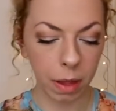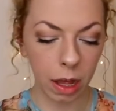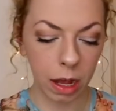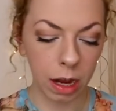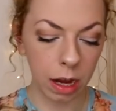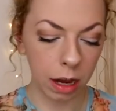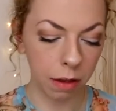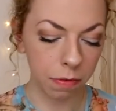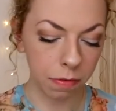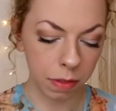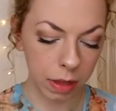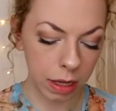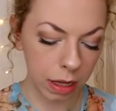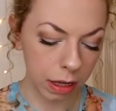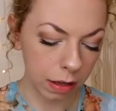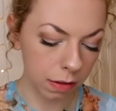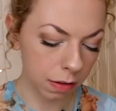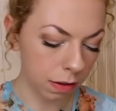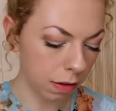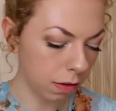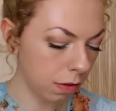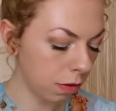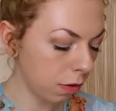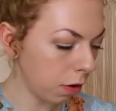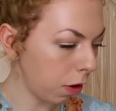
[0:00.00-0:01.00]
I love
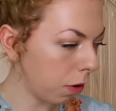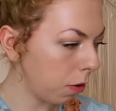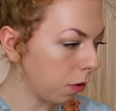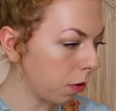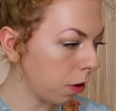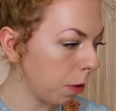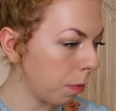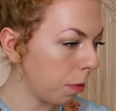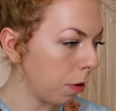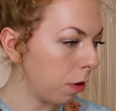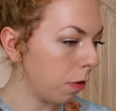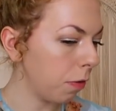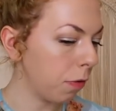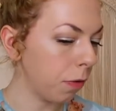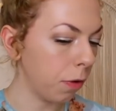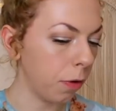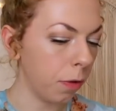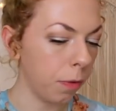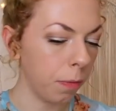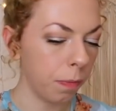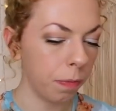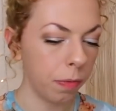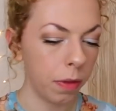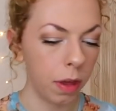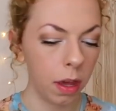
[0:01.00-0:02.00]
these. So, so beautiful.
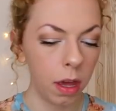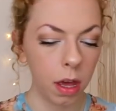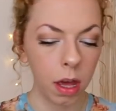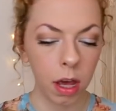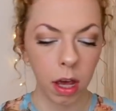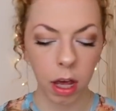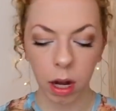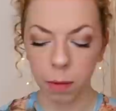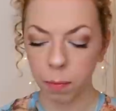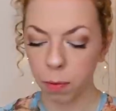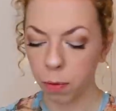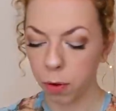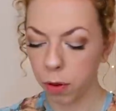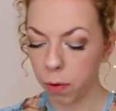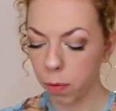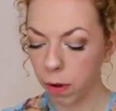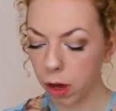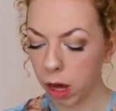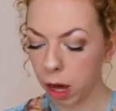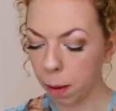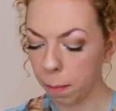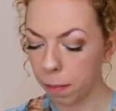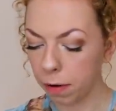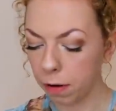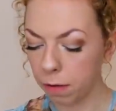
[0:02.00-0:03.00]
I'm going to pull you a
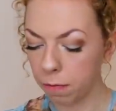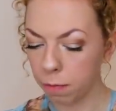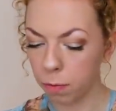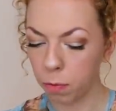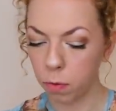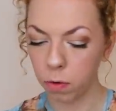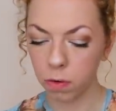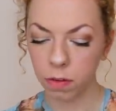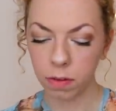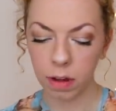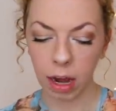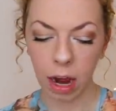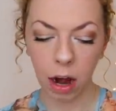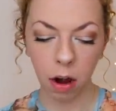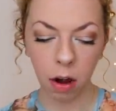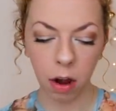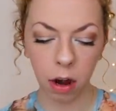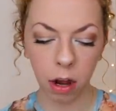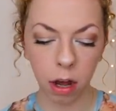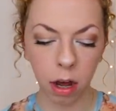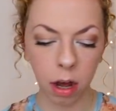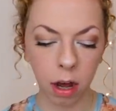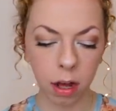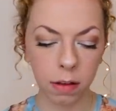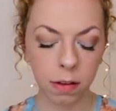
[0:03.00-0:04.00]
couple of more
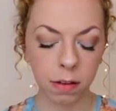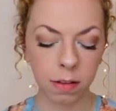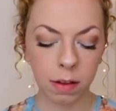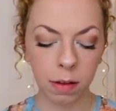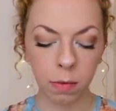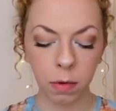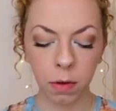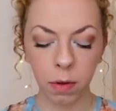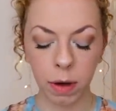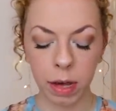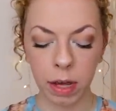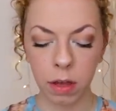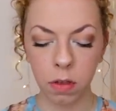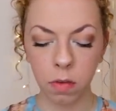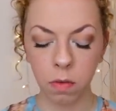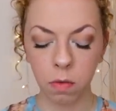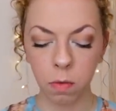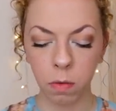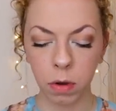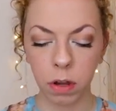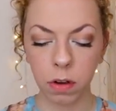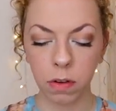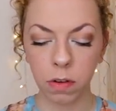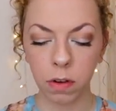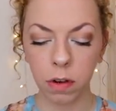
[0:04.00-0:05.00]
tarot cards. Let's see what your angels
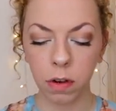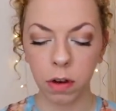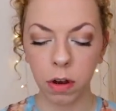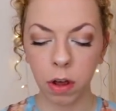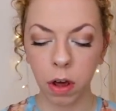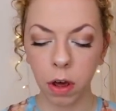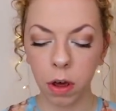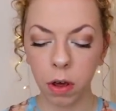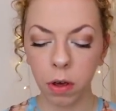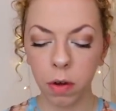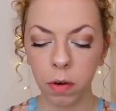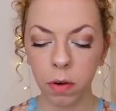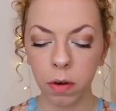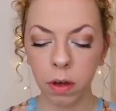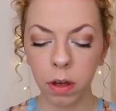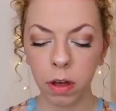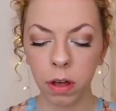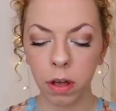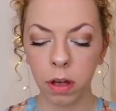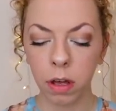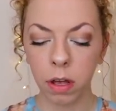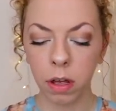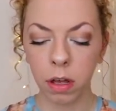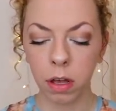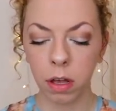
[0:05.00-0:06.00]
want you to know.
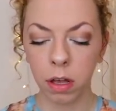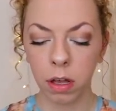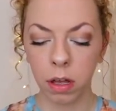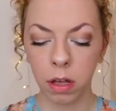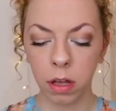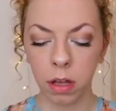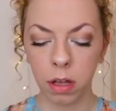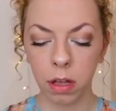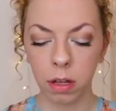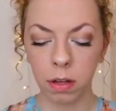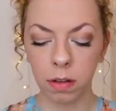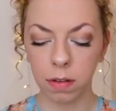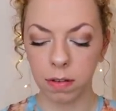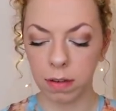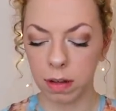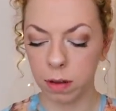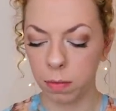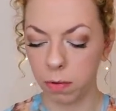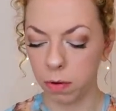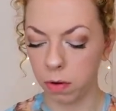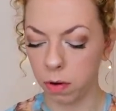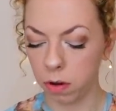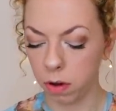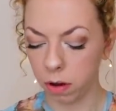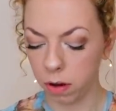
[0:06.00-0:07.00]
Let's see,
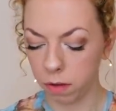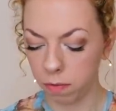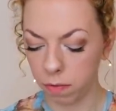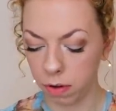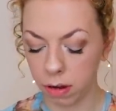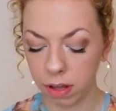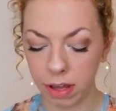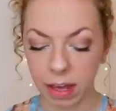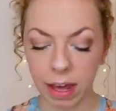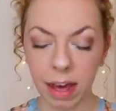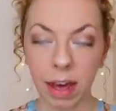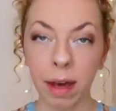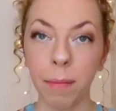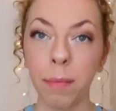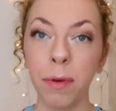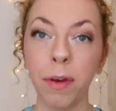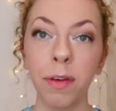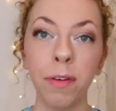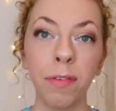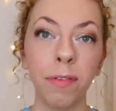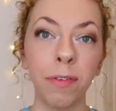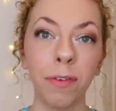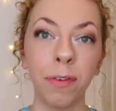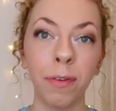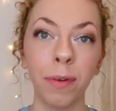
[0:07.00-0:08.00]
where we are going right. Yeah,
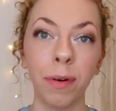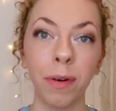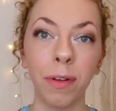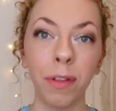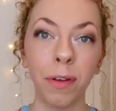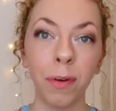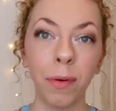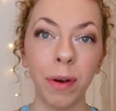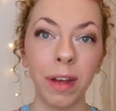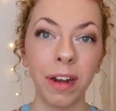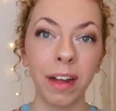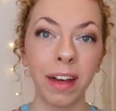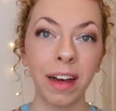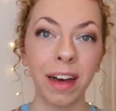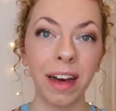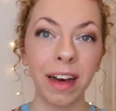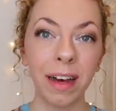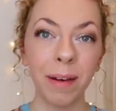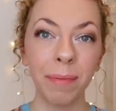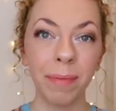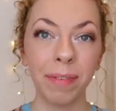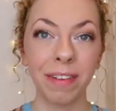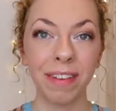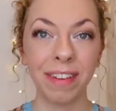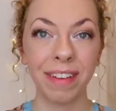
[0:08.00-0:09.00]
beautiful. We've got the Queen of
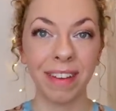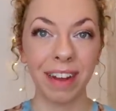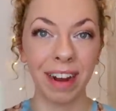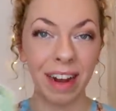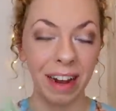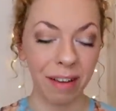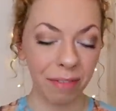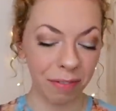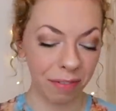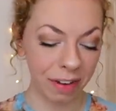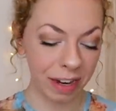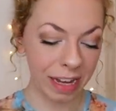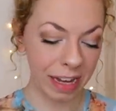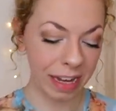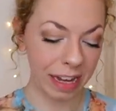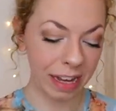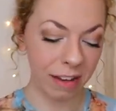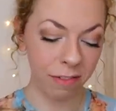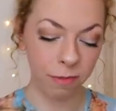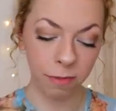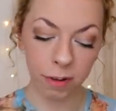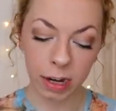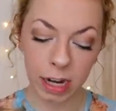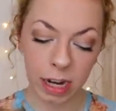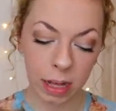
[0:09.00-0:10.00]
Cups. Lovely.
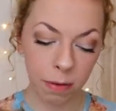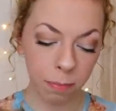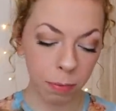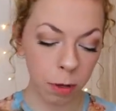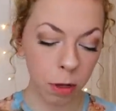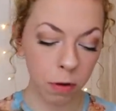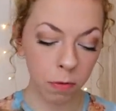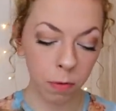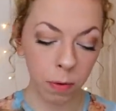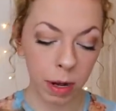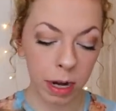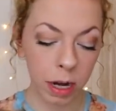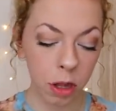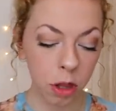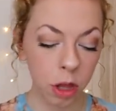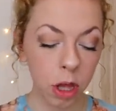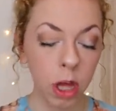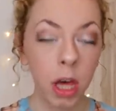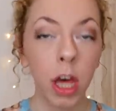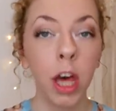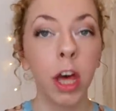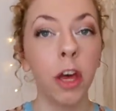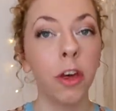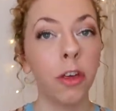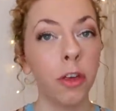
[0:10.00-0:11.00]
Really beautiful
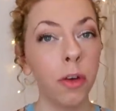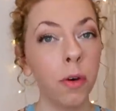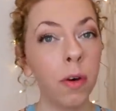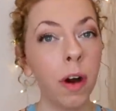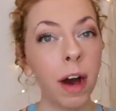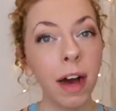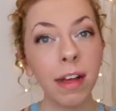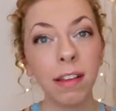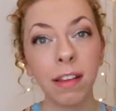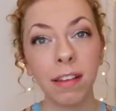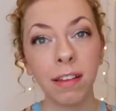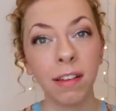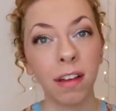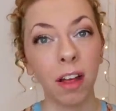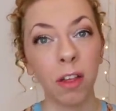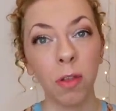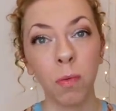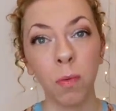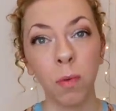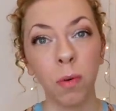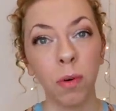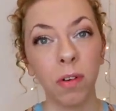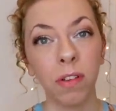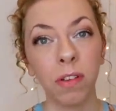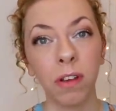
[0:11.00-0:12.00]
energy. You guys are such
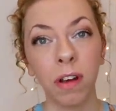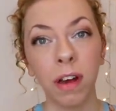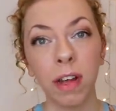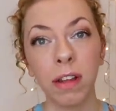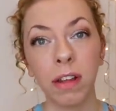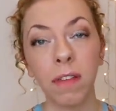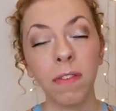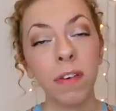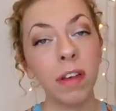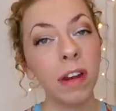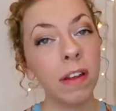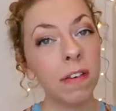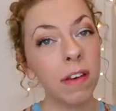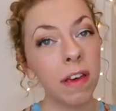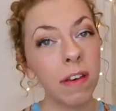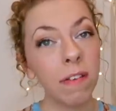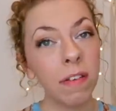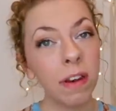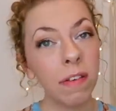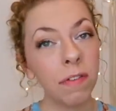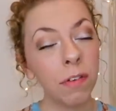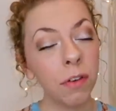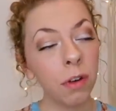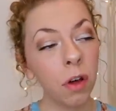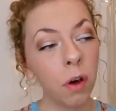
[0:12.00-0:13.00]
water signs. If you know,
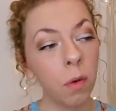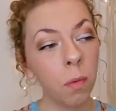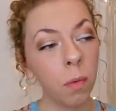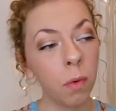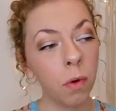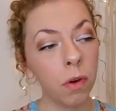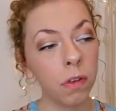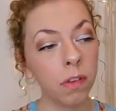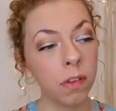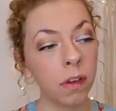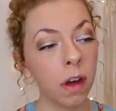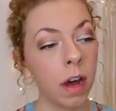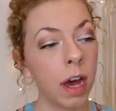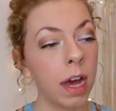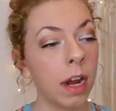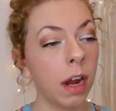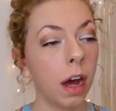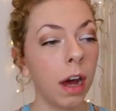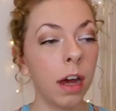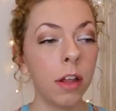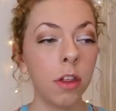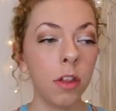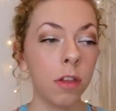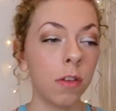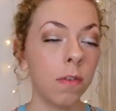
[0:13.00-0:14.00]
even if you're not a water sign,
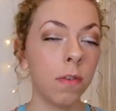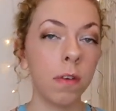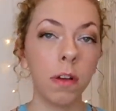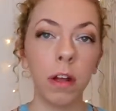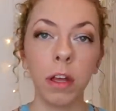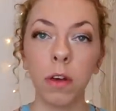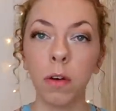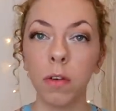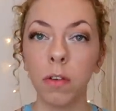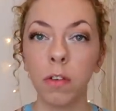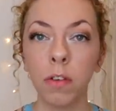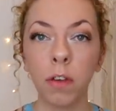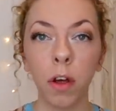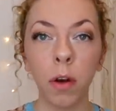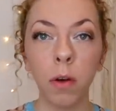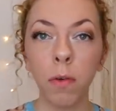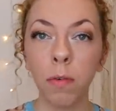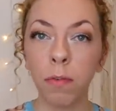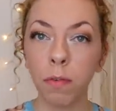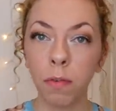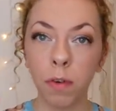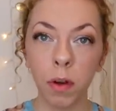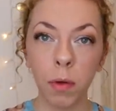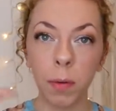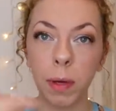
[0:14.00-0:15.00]
I just feel like you're so
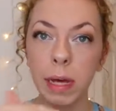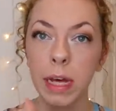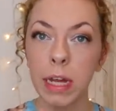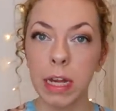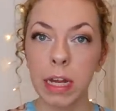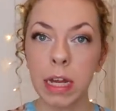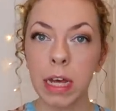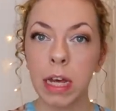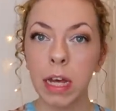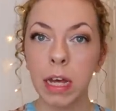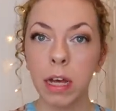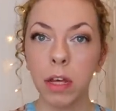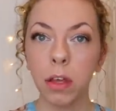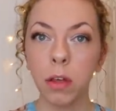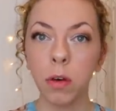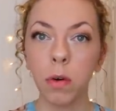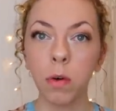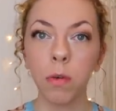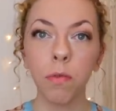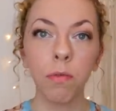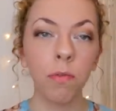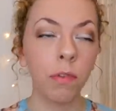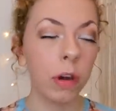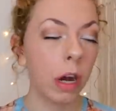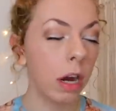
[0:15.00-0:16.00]
fluid.
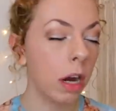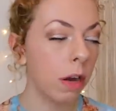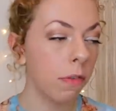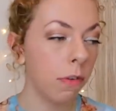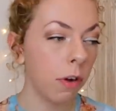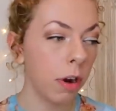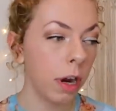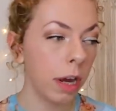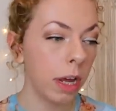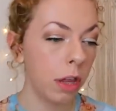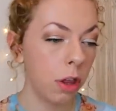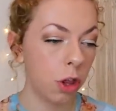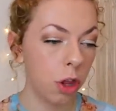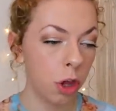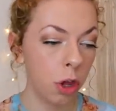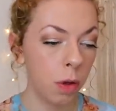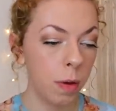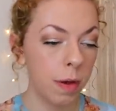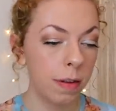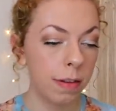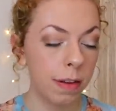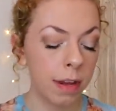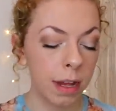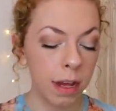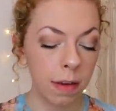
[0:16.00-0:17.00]
You're very, very
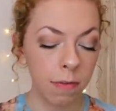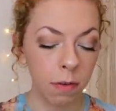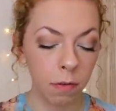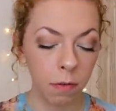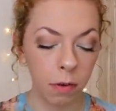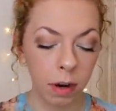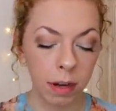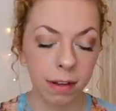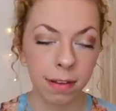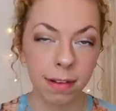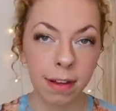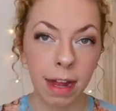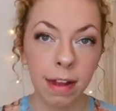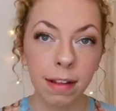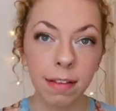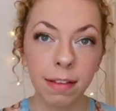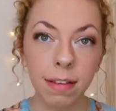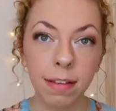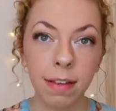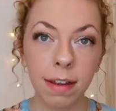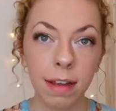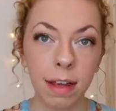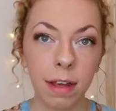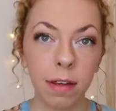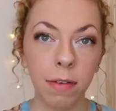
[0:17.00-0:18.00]
intuitive. You're very
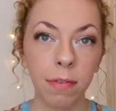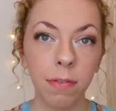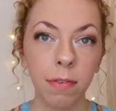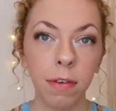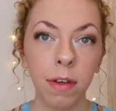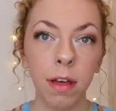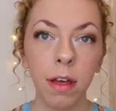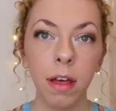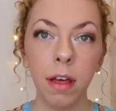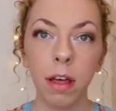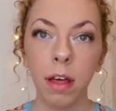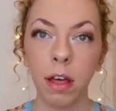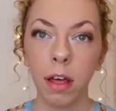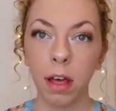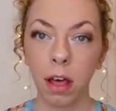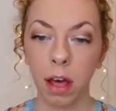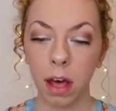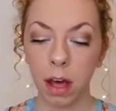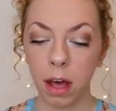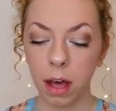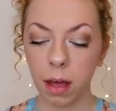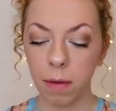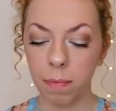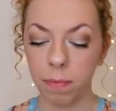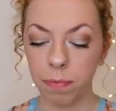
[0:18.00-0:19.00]
sensitive.
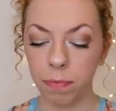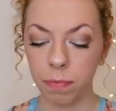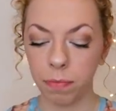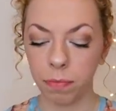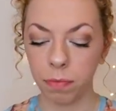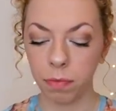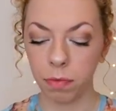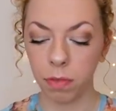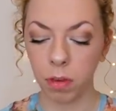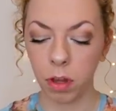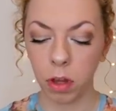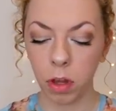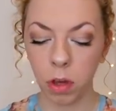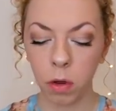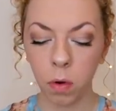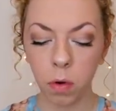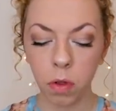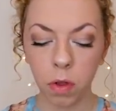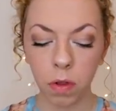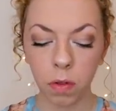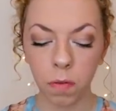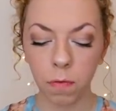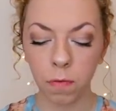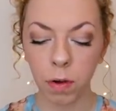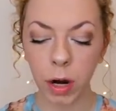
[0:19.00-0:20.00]
Um, you're
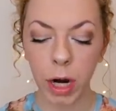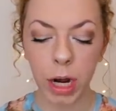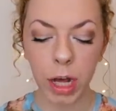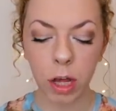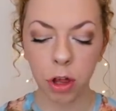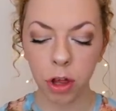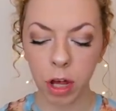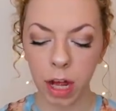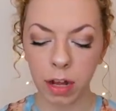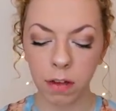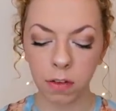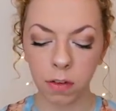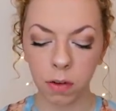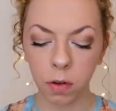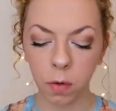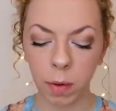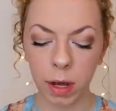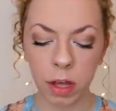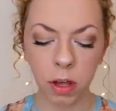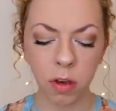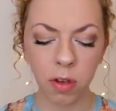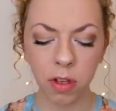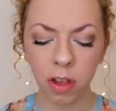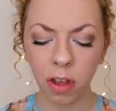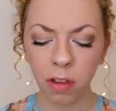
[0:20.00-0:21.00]
just very gentle
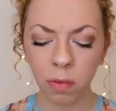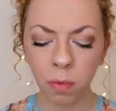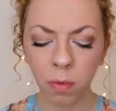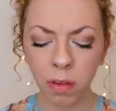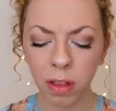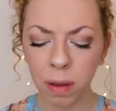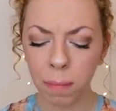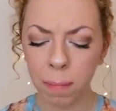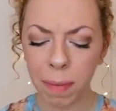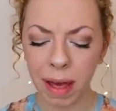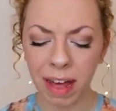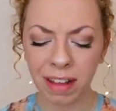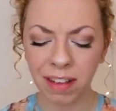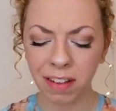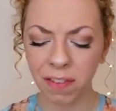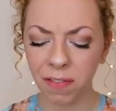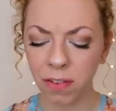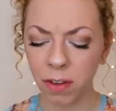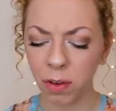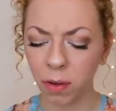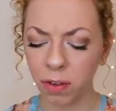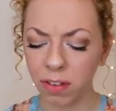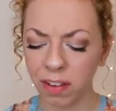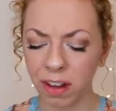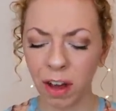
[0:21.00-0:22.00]
and you just want the best
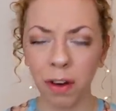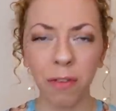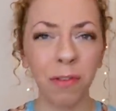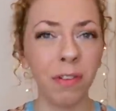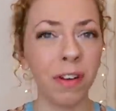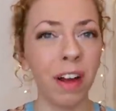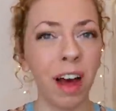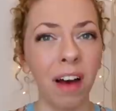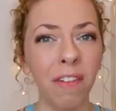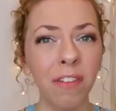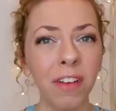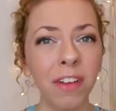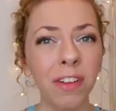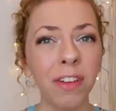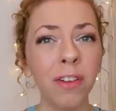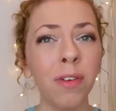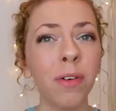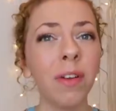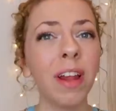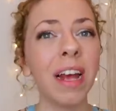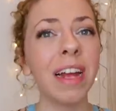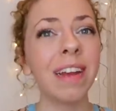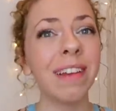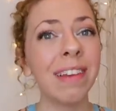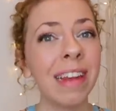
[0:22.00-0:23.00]
for yourself and others and
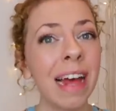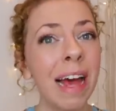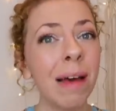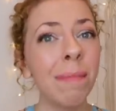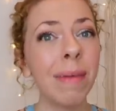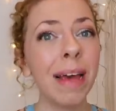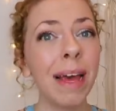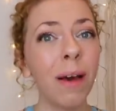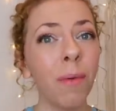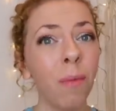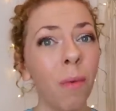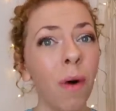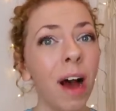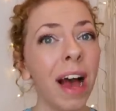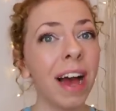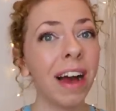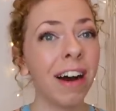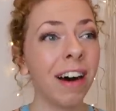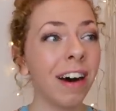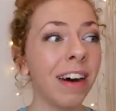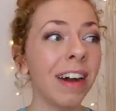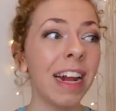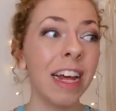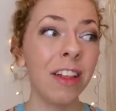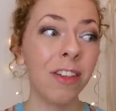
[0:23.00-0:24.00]
you're like damn it why
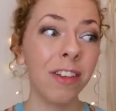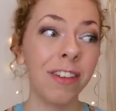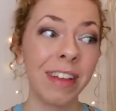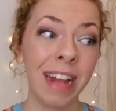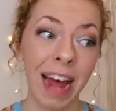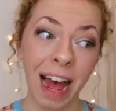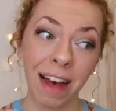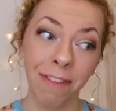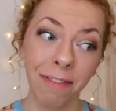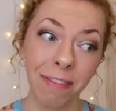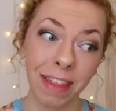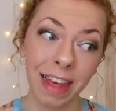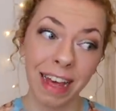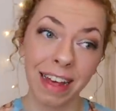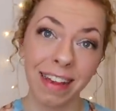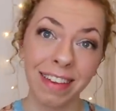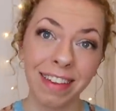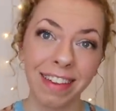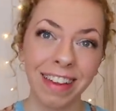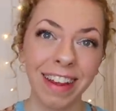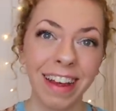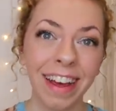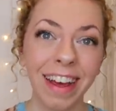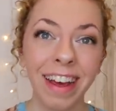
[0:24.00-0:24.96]
can't i just have this